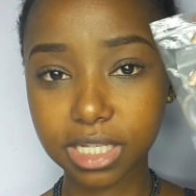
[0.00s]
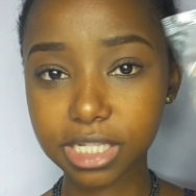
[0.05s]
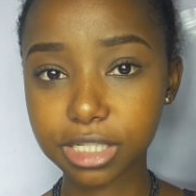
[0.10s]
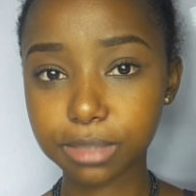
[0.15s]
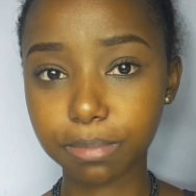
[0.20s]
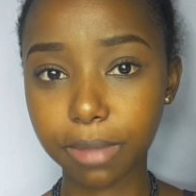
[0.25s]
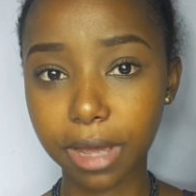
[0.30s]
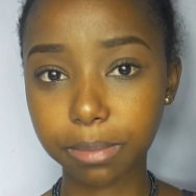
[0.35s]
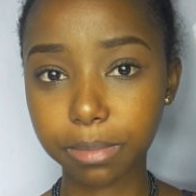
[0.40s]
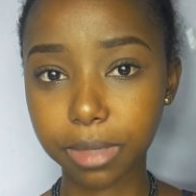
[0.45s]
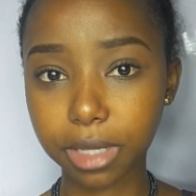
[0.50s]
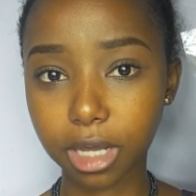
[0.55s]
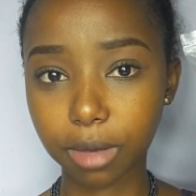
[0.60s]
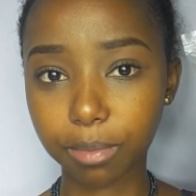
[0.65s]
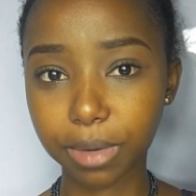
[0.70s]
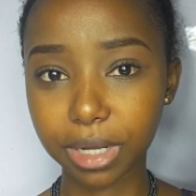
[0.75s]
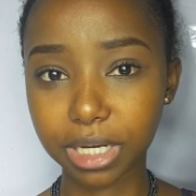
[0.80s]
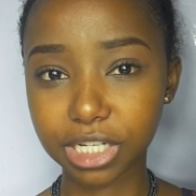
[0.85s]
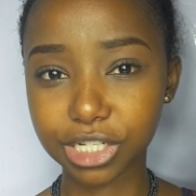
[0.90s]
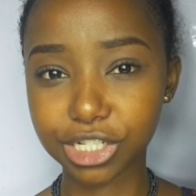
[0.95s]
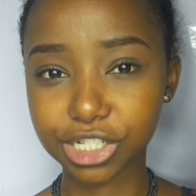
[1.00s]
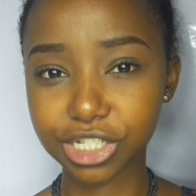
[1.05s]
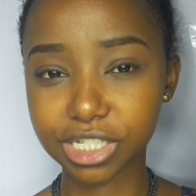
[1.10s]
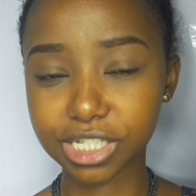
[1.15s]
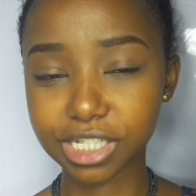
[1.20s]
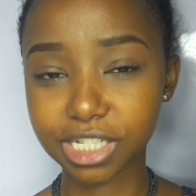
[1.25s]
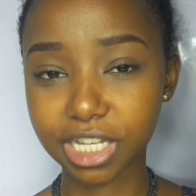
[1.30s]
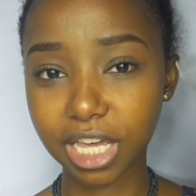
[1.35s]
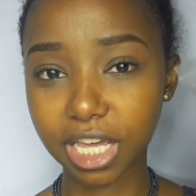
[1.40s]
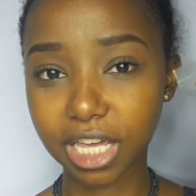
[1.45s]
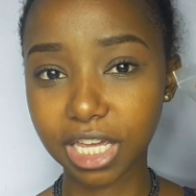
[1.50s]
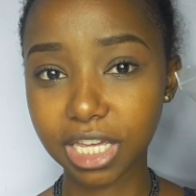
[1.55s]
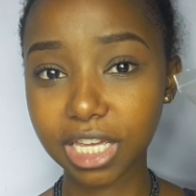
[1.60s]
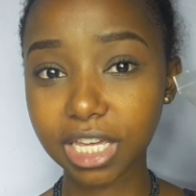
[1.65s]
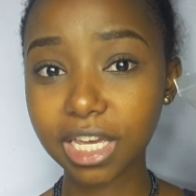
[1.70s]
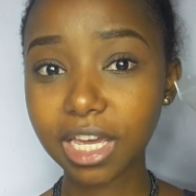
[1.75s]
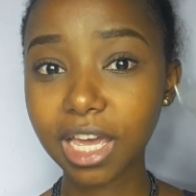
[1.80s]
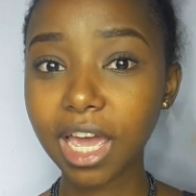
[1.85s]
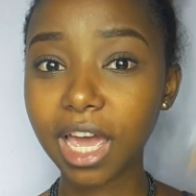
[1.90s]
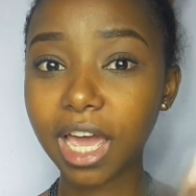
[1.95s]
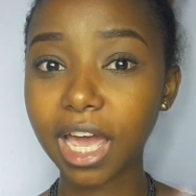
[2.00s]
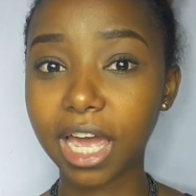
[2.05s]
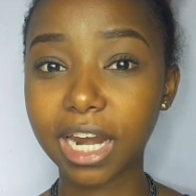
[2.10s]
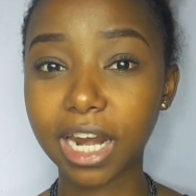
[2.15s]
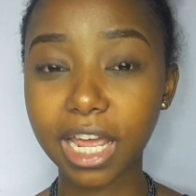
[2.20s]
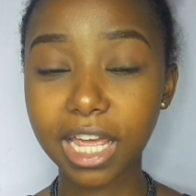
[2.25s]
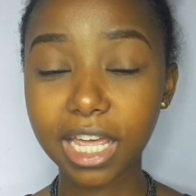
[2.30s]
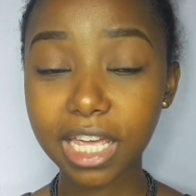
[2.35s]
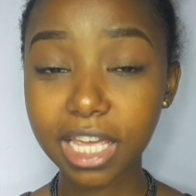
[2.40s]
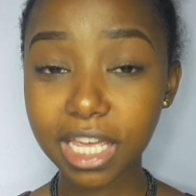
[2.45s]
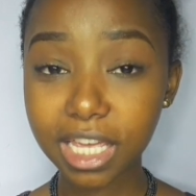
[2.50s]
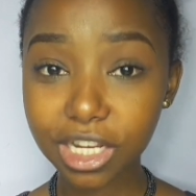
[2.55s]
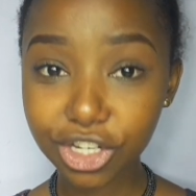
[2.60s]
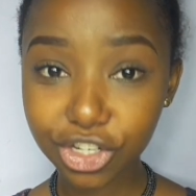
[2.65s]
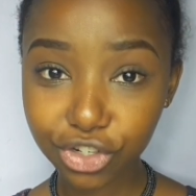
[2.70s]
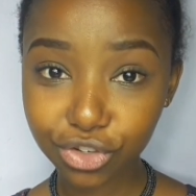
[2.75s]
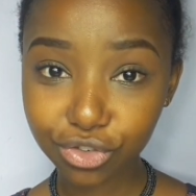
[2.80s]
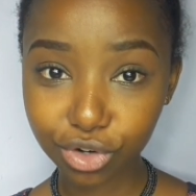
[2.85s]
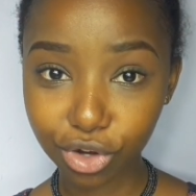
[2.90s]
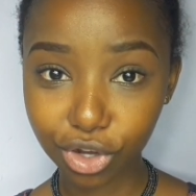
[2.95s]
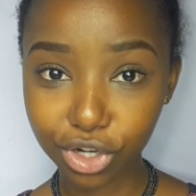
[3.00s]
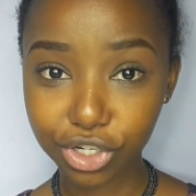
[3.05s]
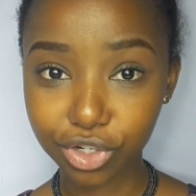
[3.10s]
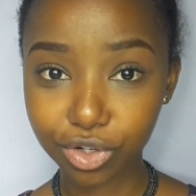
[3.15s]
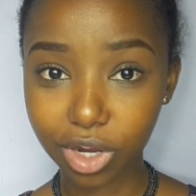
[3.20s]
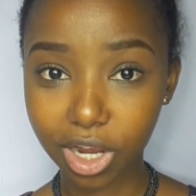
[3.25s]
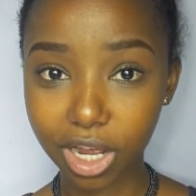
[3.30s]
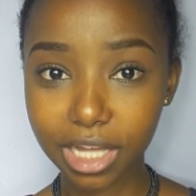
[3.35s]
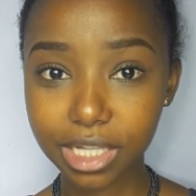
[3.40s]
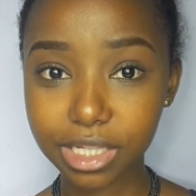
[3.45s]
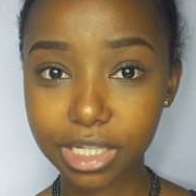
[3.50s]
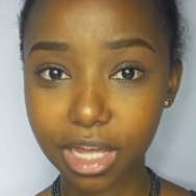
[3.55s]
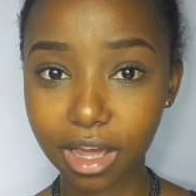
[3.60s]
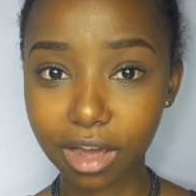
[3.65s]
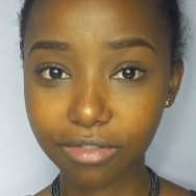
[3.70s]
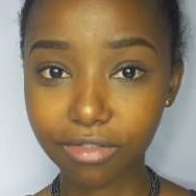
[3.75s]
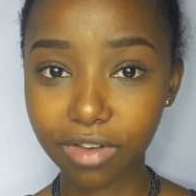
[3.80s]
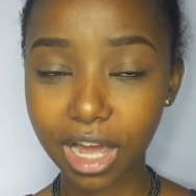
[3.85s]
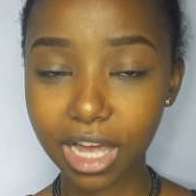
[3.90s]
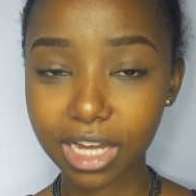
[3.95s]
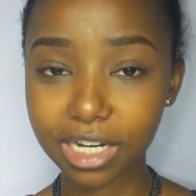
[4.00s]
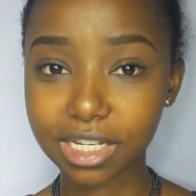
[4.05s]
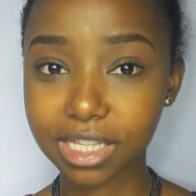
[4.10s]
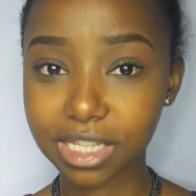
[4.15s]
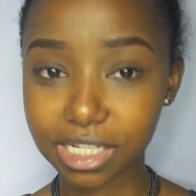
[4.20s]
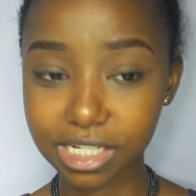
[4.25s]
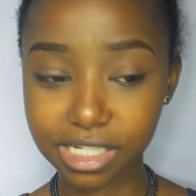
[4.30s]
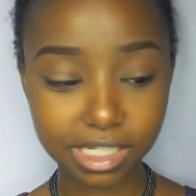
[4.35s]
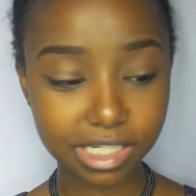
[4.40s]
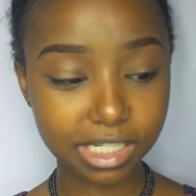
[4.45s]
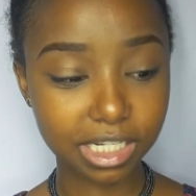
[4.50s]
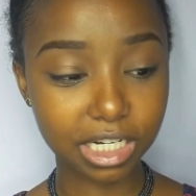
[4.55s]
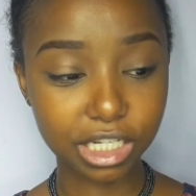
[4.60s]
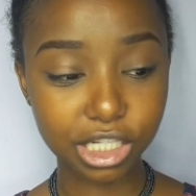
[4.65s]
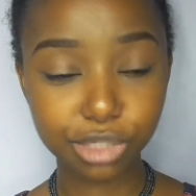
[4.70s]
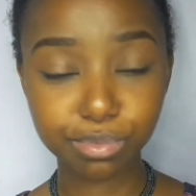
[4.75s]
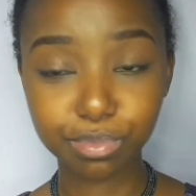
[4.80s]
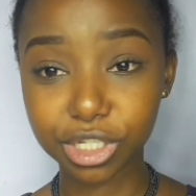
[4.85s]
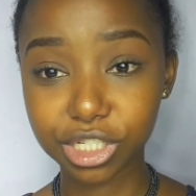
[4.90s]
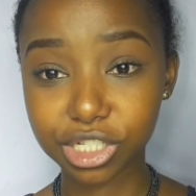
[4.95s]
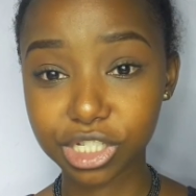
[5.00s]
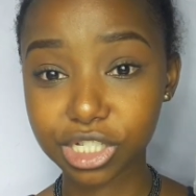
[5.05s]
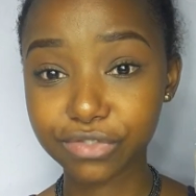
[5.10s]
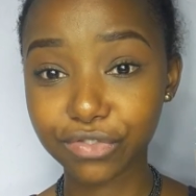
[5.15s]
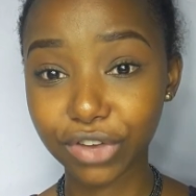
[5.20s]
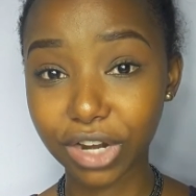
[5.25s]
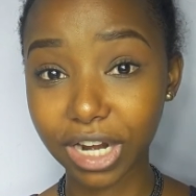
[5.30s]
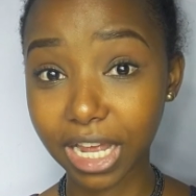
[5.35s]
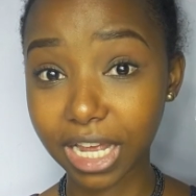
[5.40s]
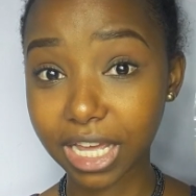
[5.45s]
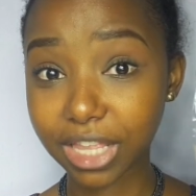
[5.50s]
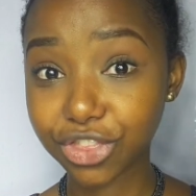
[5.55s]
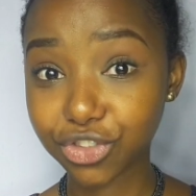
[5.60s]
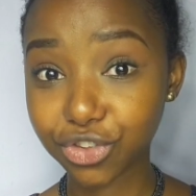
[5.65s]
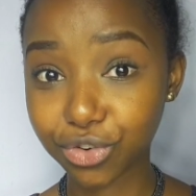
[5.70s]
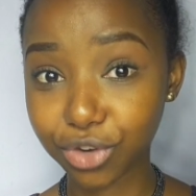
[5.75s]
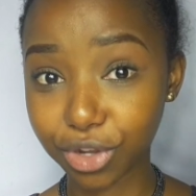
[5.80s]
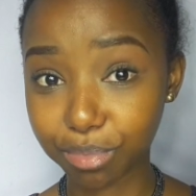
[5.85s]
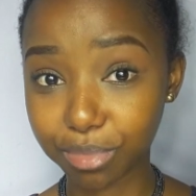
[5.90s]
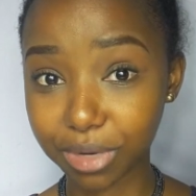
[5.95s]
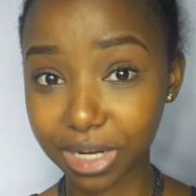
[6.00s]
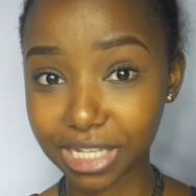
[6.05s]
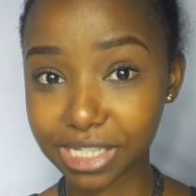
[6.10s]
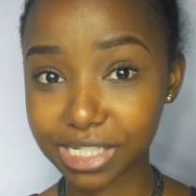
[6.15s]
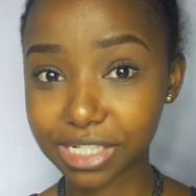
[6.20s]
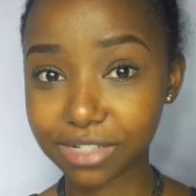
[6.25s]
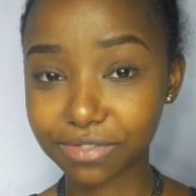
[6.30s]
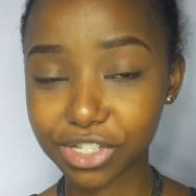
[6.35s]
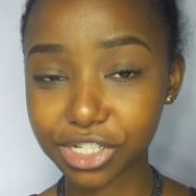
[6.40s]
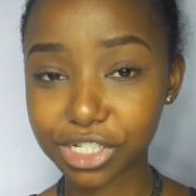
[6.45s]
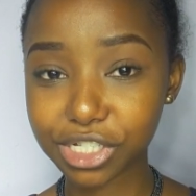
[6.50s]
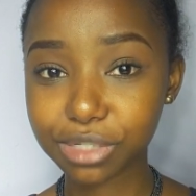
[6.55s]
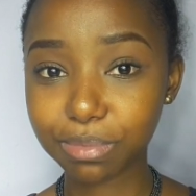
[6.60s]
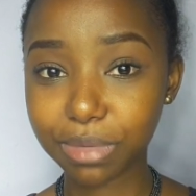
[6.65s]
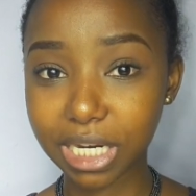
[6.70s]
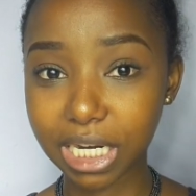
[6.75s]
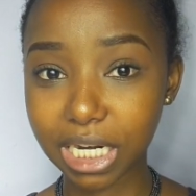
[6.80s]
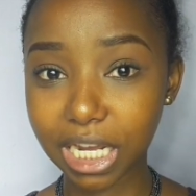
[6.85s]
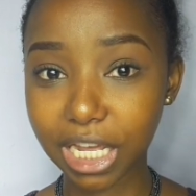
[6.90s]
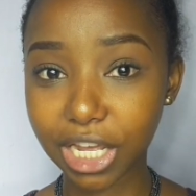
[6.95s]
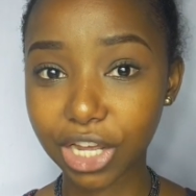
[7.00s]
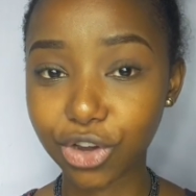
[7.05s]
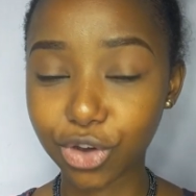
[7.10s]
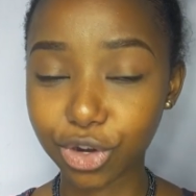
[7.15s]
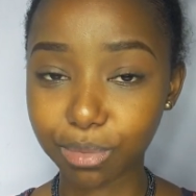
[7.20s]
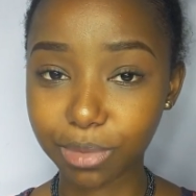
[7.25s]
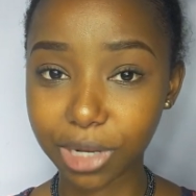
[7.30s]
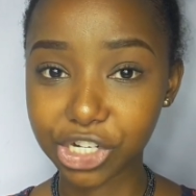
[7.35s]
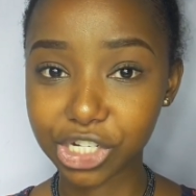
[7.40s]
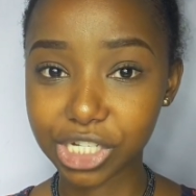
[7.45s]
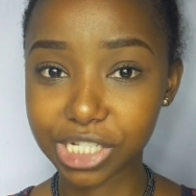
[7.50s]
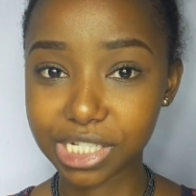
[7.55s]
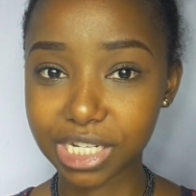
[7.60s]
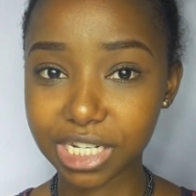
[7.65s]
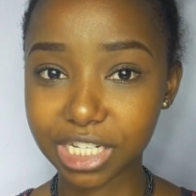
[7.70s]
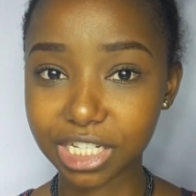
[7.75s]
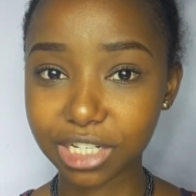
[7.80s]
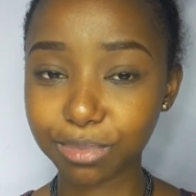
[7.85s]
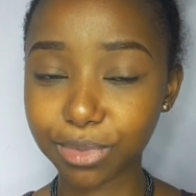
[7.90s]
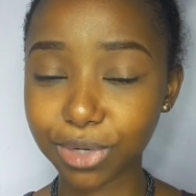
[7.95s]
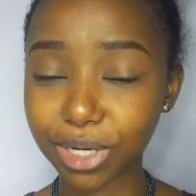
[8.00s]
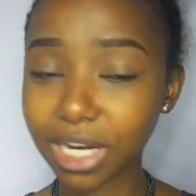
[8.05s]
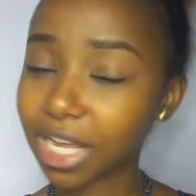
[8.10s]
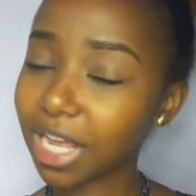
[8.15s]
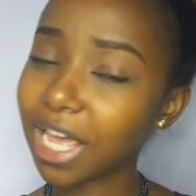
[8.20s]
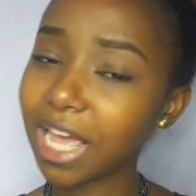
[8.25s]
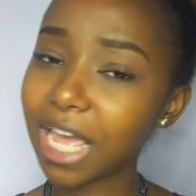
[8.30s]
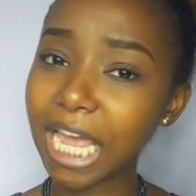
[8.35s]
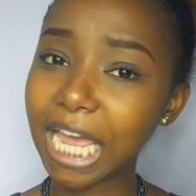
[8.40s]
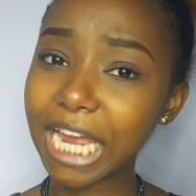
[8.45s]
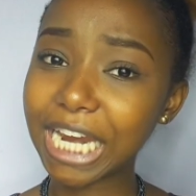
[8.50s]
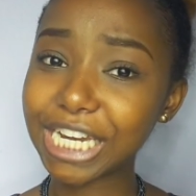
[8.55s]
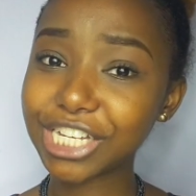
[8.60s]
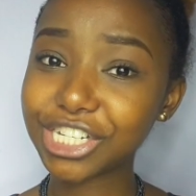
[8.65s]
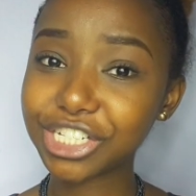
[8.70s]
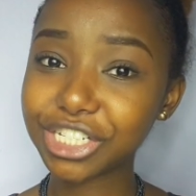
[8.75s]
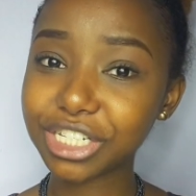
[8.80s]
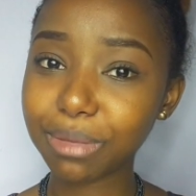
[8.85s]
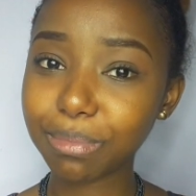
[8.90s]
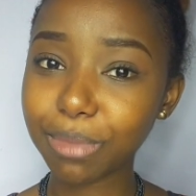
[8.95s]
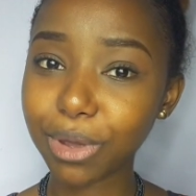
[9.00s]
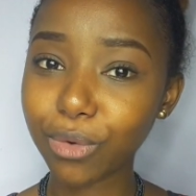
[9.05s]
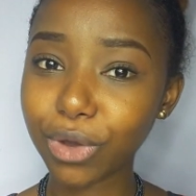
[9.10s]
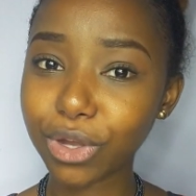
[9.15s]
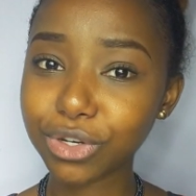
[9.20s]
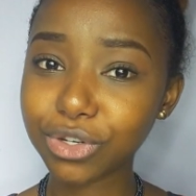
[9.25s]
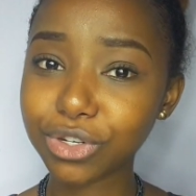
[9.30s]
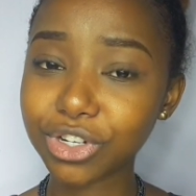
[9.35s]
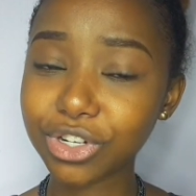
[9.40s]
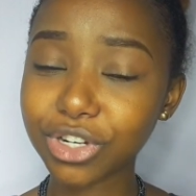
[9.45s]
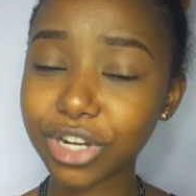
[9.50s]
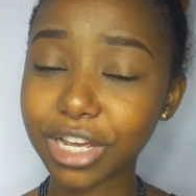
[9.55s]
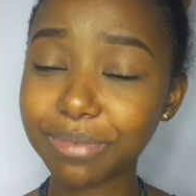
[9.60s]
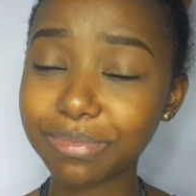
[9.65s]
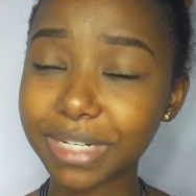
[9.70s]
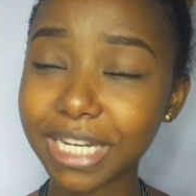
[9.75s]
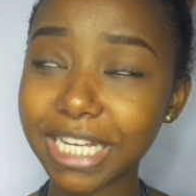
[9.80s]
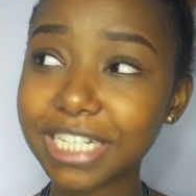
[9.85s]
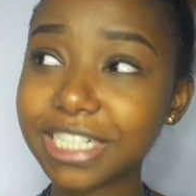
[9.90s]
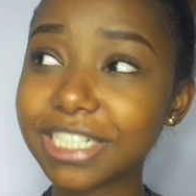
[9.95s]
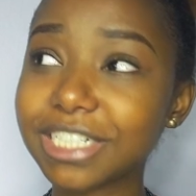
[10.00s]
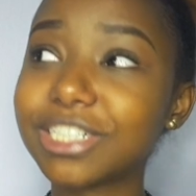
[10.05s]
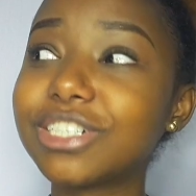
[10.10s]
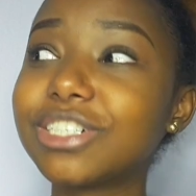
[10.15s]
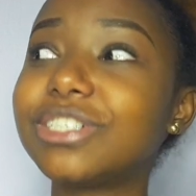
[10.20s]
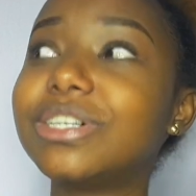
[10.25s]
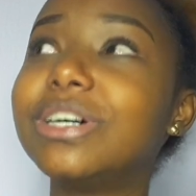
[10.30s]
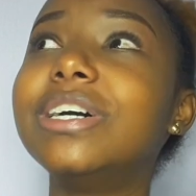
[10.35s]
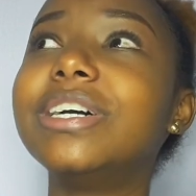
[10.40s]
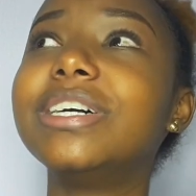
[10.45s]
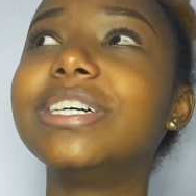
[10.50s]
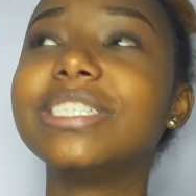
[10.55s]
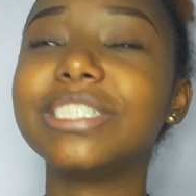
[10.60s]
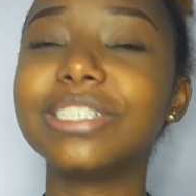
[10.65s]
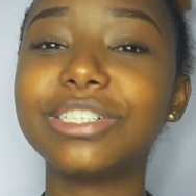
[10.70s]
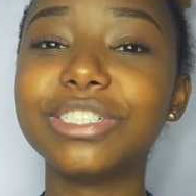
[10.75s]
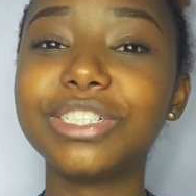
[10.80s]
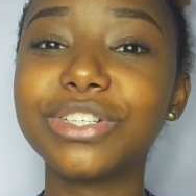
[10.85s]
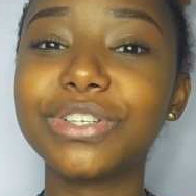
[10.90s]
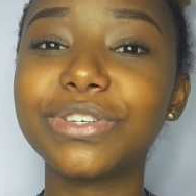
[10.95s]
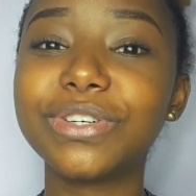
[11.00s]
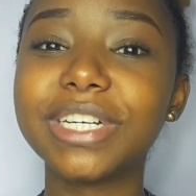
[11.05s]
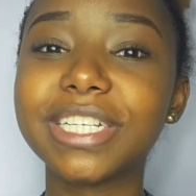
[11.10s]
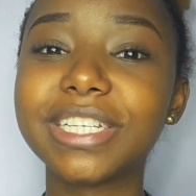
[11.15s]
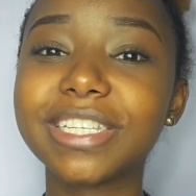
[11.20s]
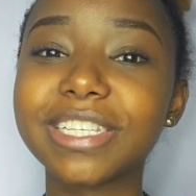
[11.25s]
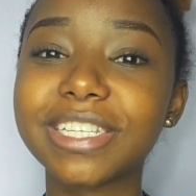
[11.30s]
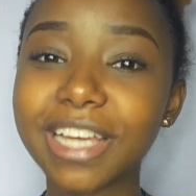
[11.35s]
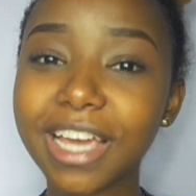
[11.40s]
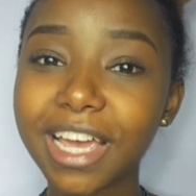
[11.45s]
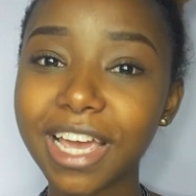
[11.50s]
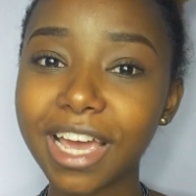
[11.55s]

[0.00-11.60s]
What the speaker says: this by Makeup Addictions KE, and I kid you not, you guys, I have had these Silisponges for like 3 months. They've just been laying on my dressing table, and each time I want to try, I'm like, no, don't do it.